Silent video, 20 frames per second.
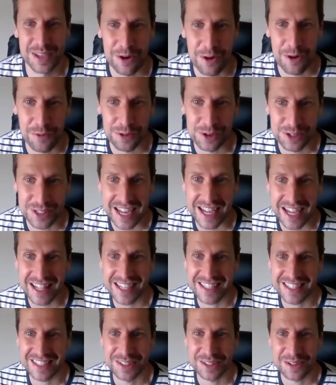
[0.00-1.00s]

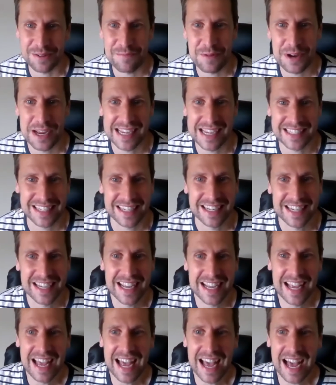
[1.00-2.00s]
overzealous in some ways. And,
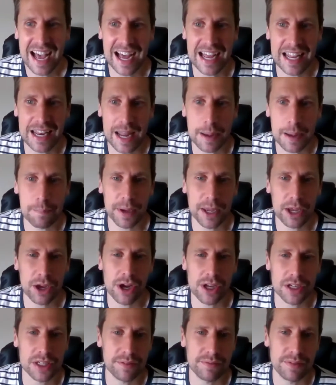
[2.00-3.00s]
and
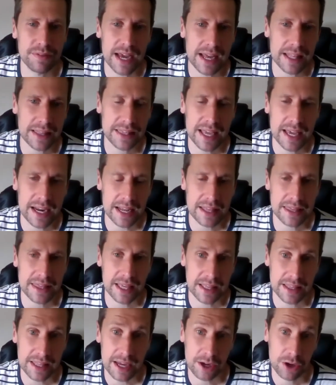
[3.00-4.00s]
because of that, then I
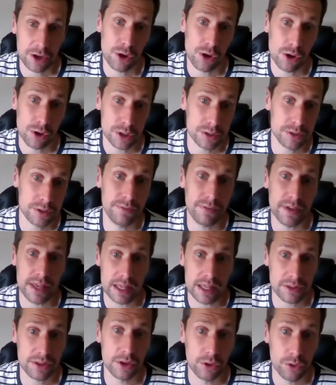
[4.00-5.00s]
think that caused
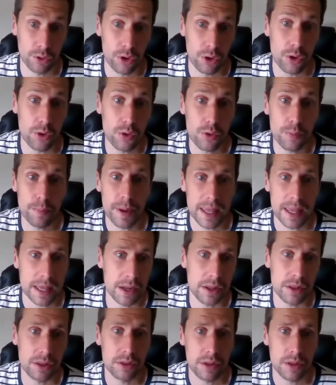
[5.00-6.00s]
faith to grow,
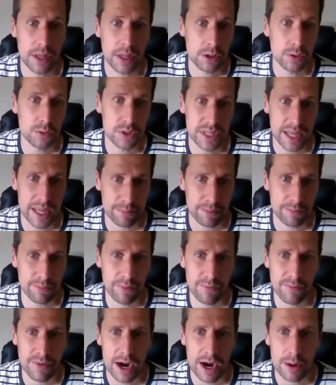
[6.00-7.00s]
being those type of
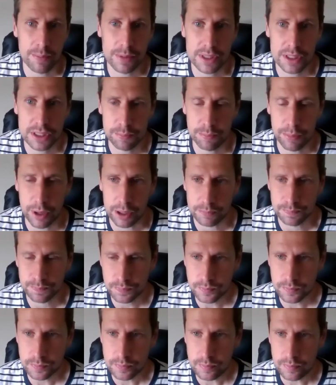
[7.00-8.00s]
environments. But
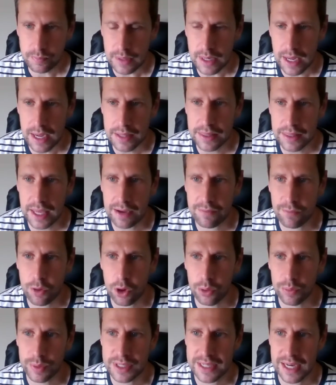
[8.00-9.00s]
I think I've
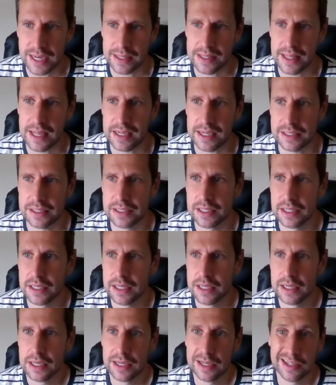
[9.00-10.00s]
always had this
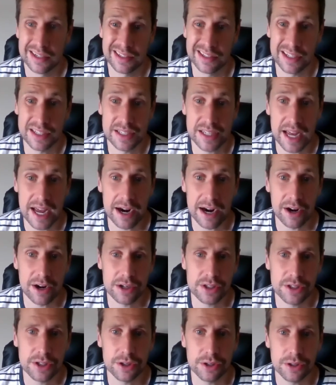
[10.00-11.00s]
desire
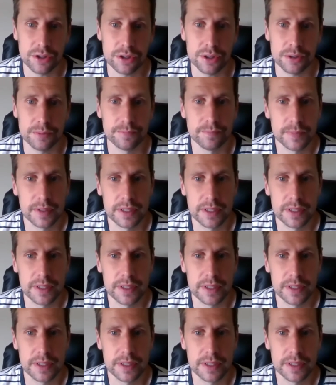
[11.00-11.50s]
to